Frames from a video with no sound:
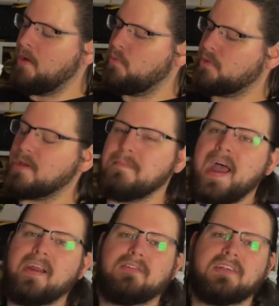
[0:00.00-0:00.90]
with the
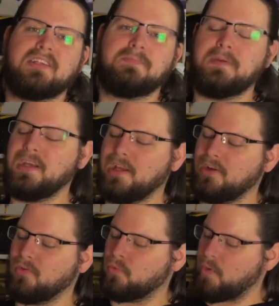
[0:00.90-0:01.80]
mag release
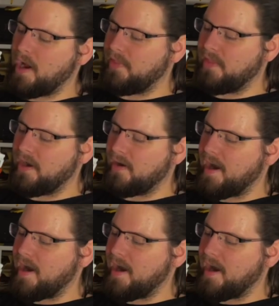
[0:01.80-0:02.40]
being right there.